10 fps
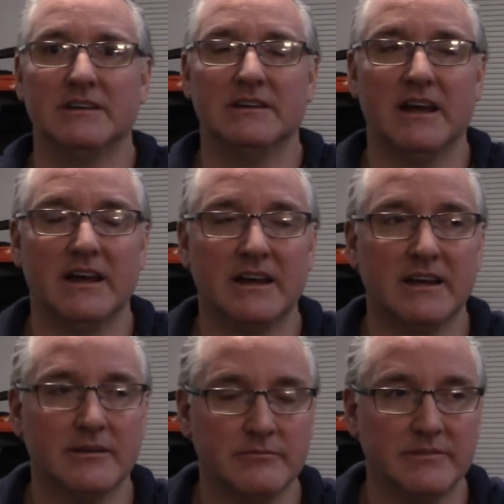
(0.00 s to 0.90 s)

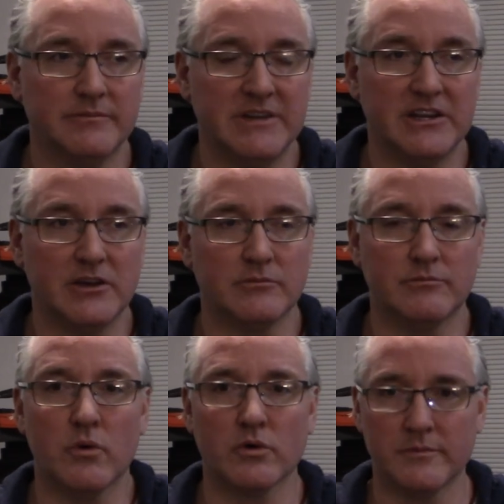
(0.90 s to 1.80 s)
Um, you know,
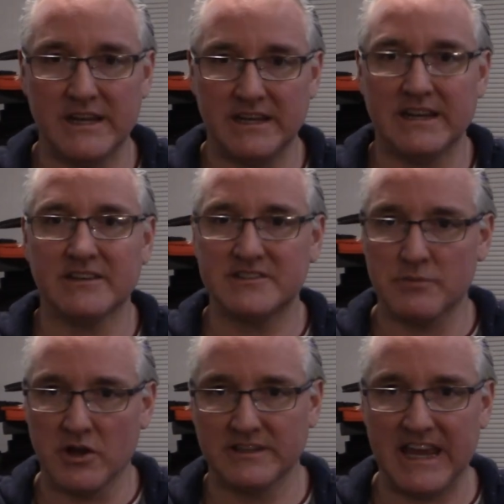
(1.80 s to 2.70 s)
Mormon in a
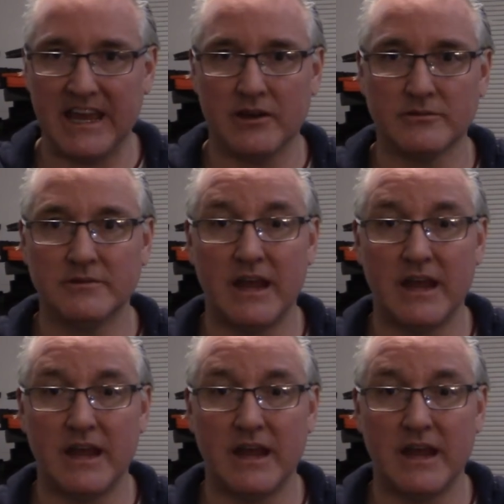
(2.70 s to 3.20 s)
small town,